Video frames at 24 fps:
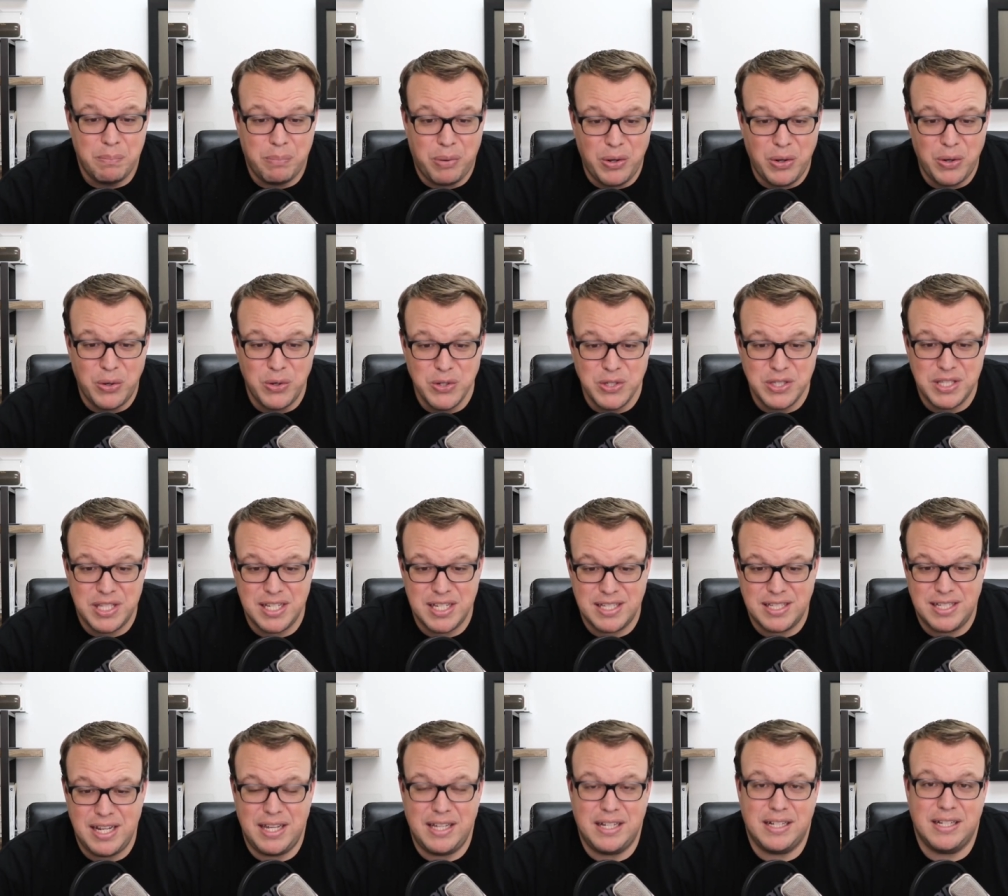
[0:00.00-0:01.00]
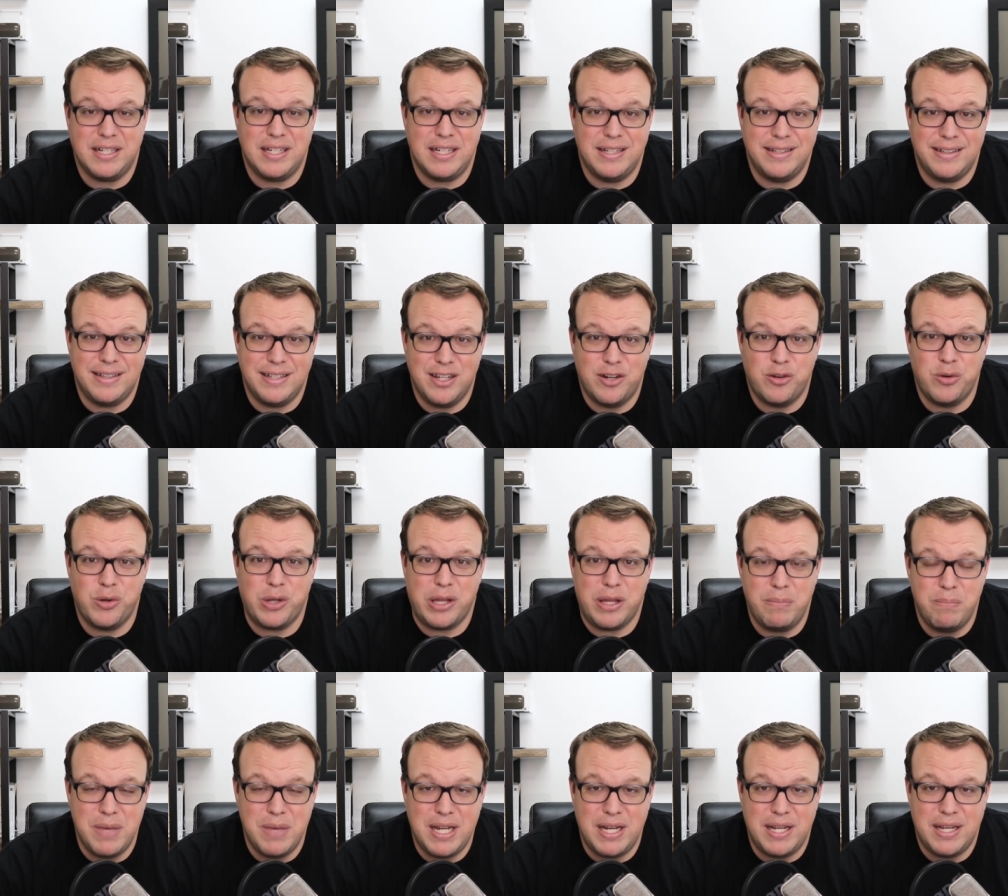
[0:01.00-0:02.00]
pulls this data in
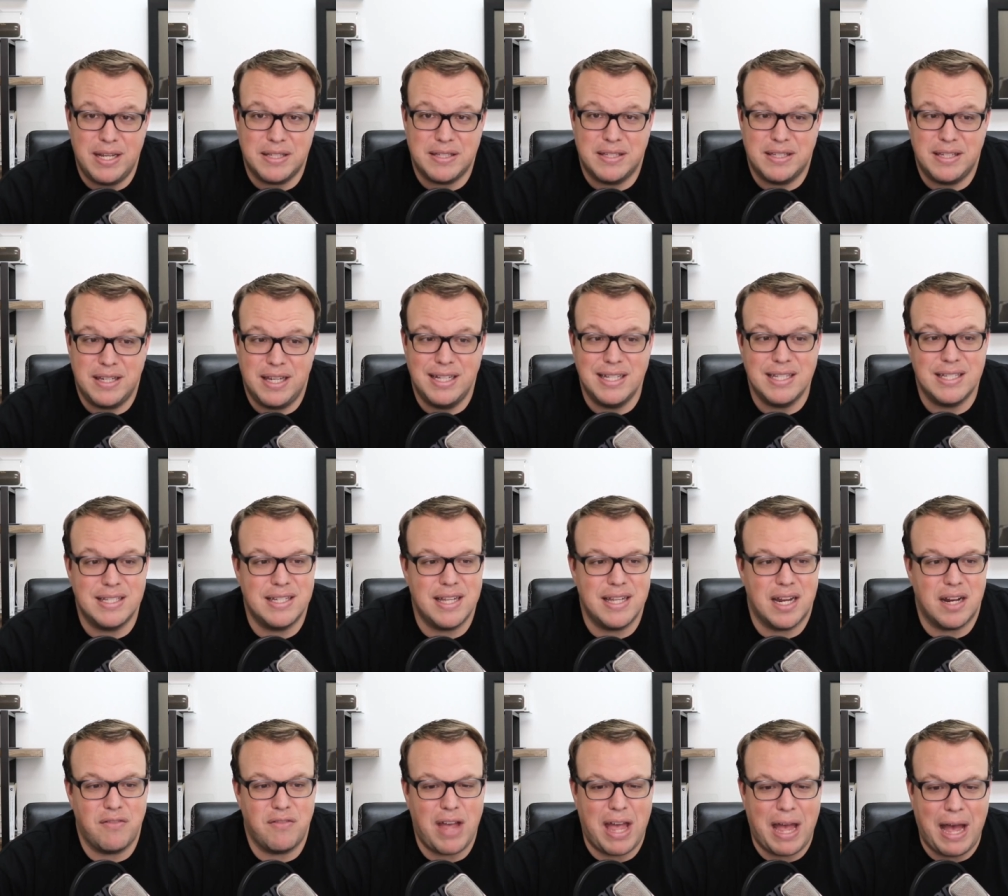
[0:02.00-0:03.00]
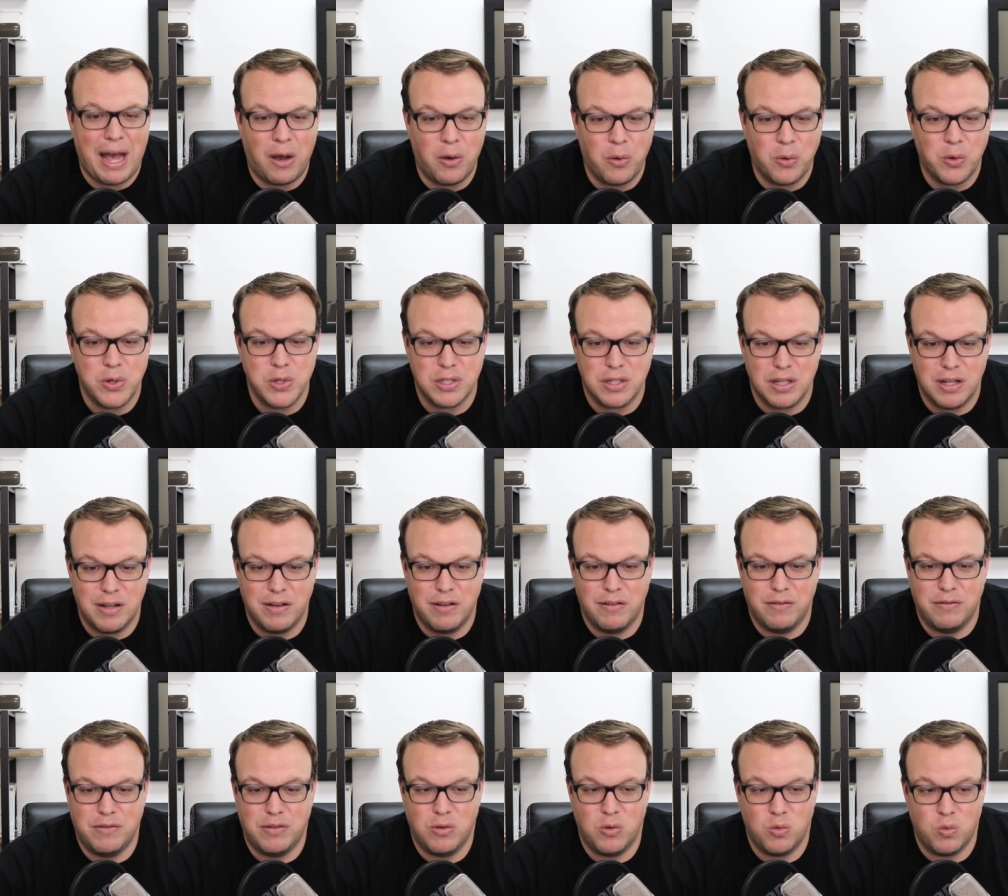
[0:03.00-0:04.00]
literally minutes instead of hours
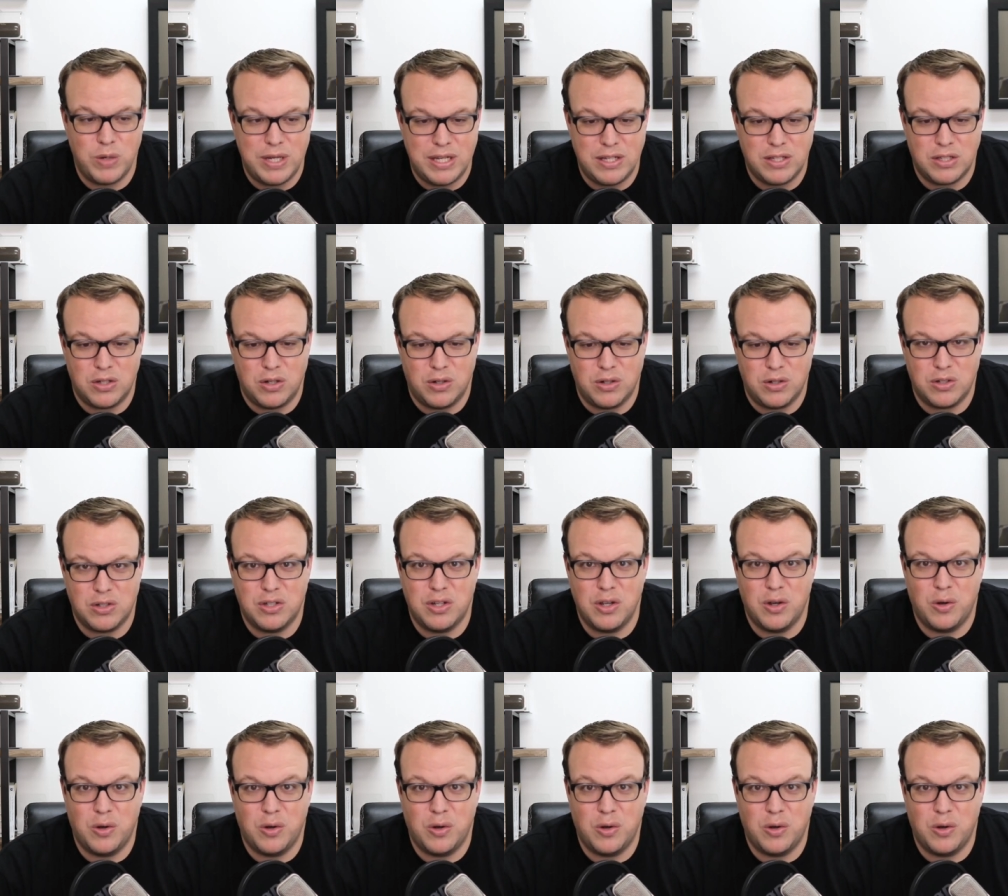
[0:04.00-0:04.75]
of research.